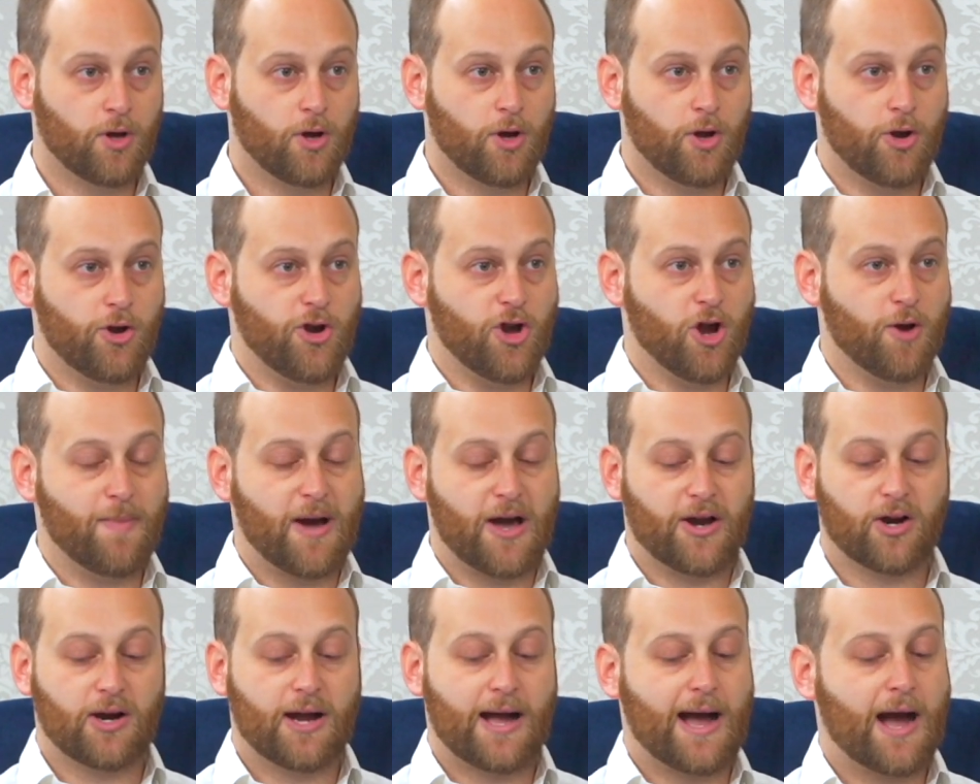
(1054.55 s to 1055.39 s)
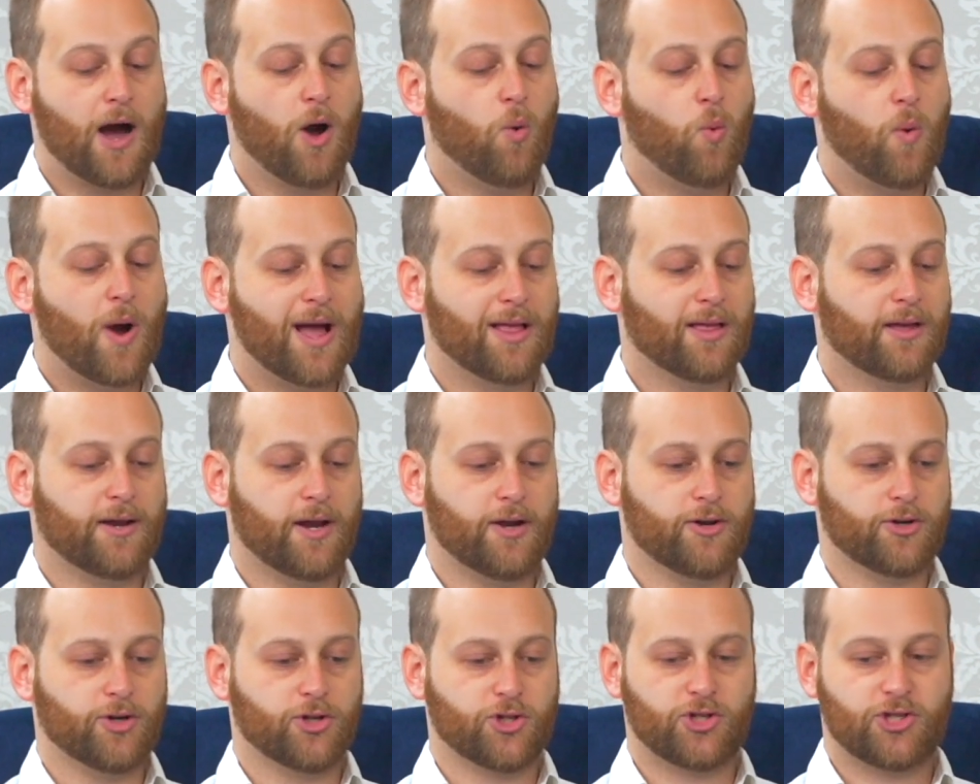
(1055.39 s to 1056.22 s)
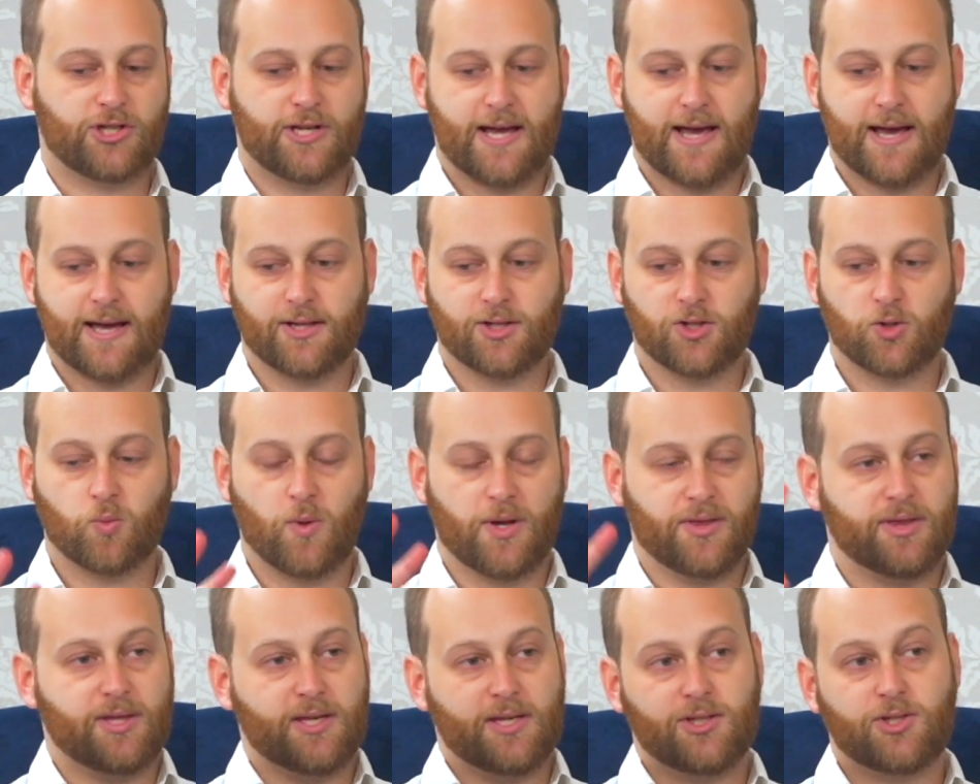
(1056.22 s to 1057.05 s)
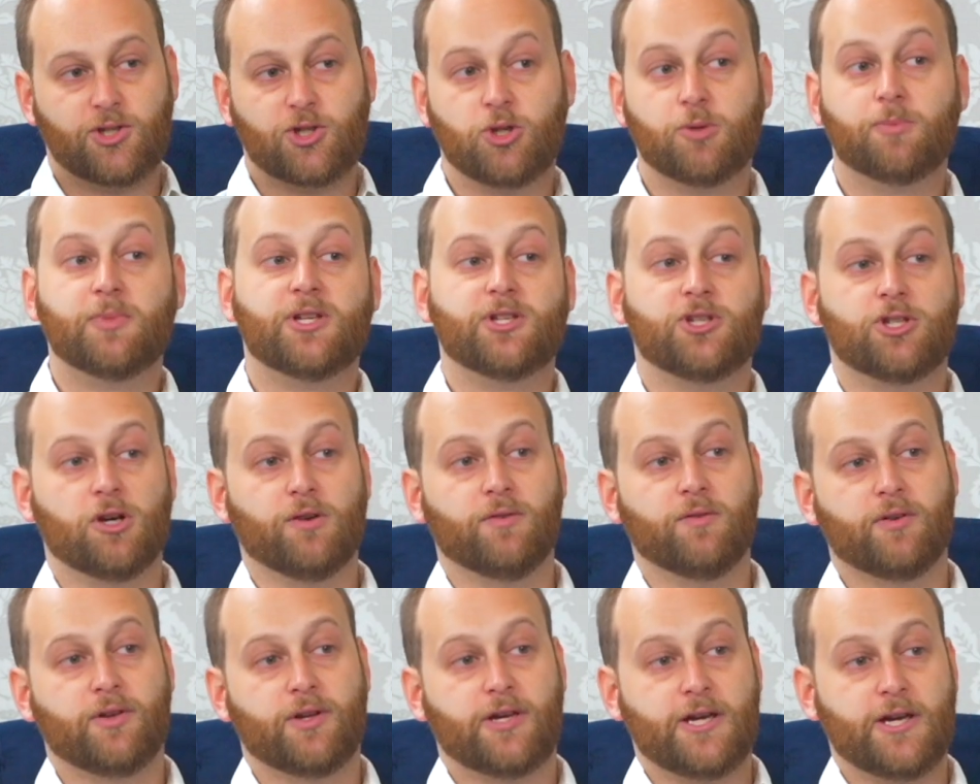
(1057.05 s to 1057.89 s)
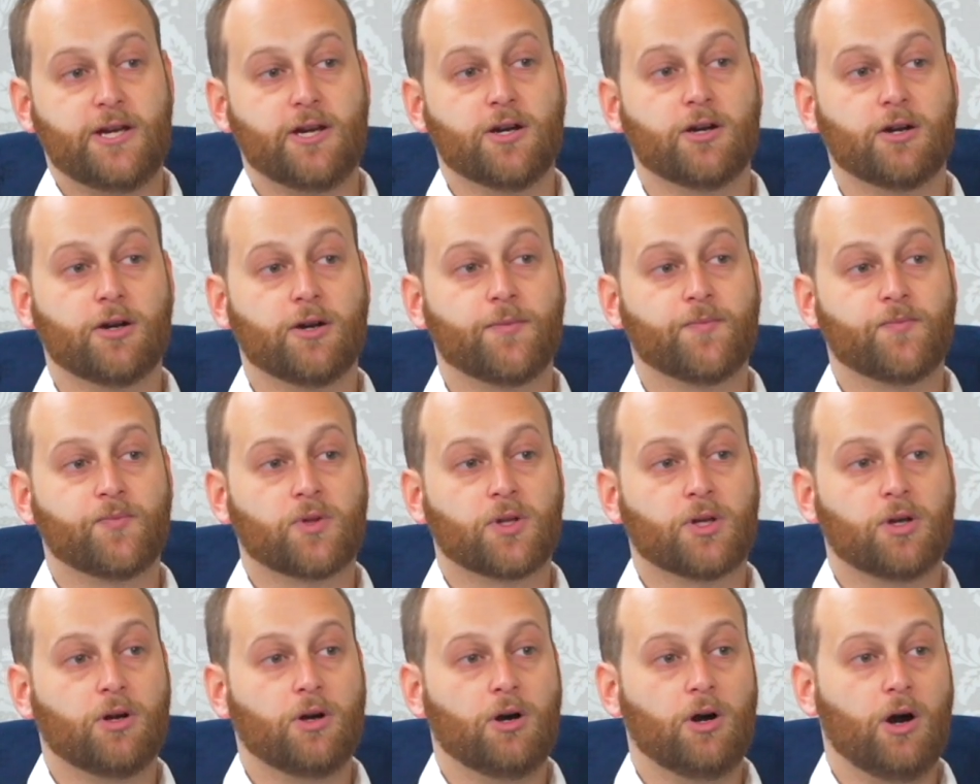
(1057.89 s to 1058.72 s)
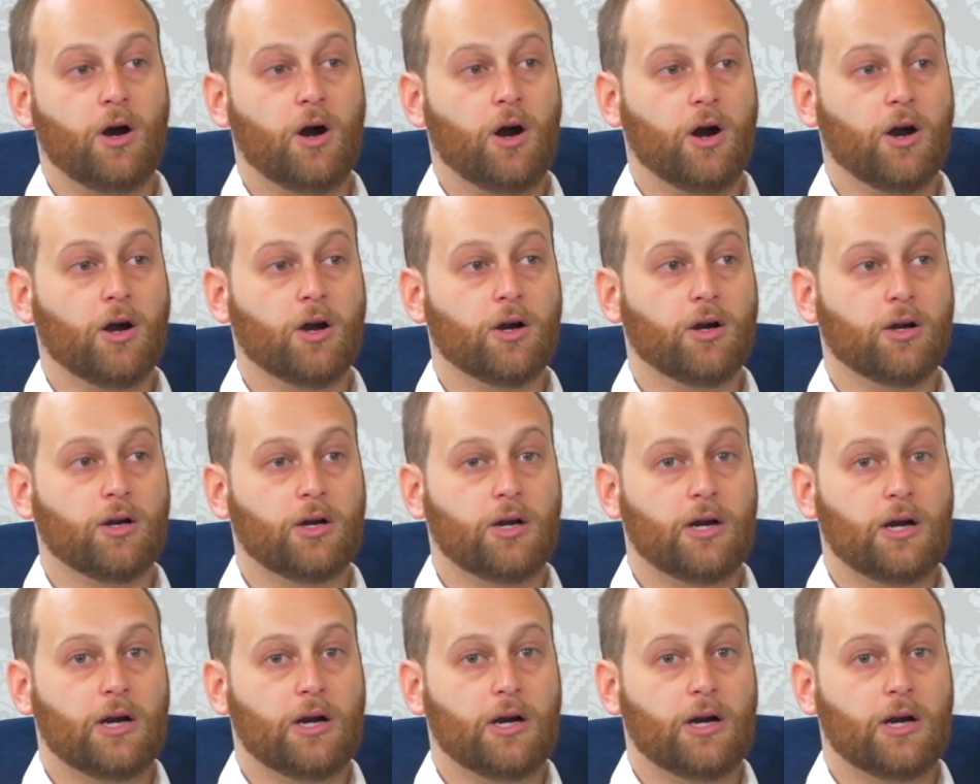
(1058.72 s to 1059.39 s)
no matter how well it understands what these humans over here are